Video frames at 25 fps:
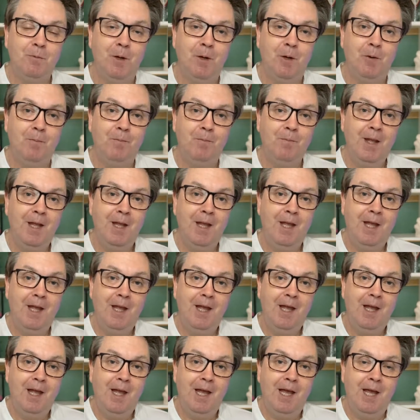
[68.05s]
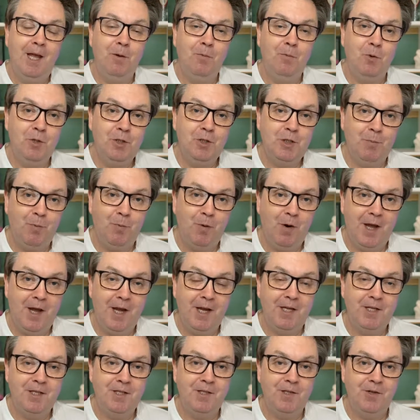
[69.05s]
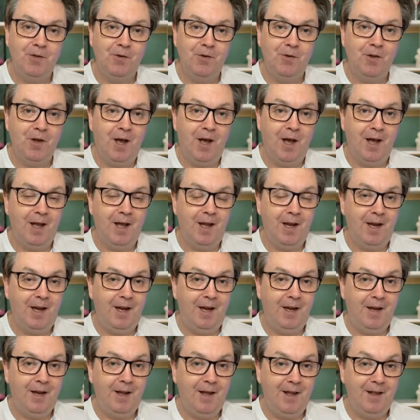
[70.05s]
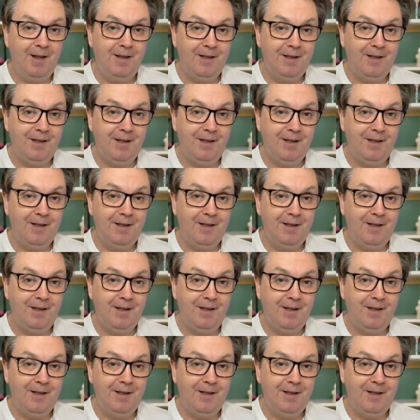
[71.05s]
Well, it won't surprise you that I